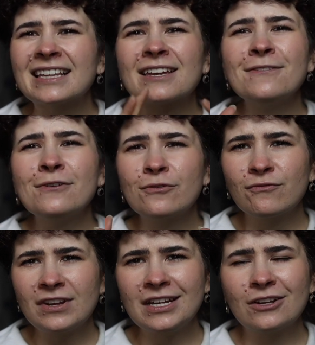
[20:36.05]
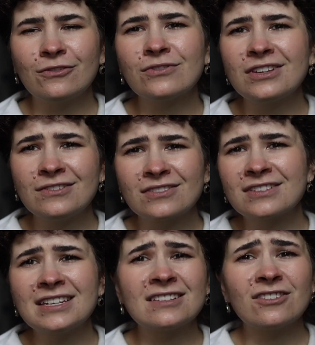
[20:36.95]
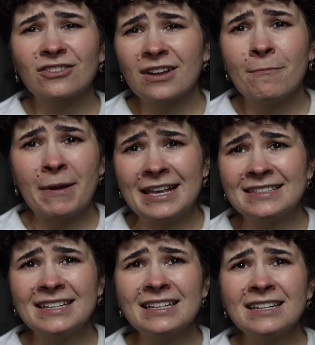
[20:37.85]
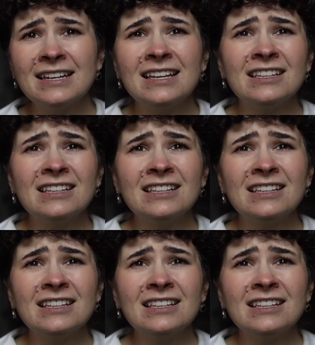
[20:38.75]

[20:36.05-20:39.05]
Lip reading: Like if you look really closely, you'll see it's not amazing.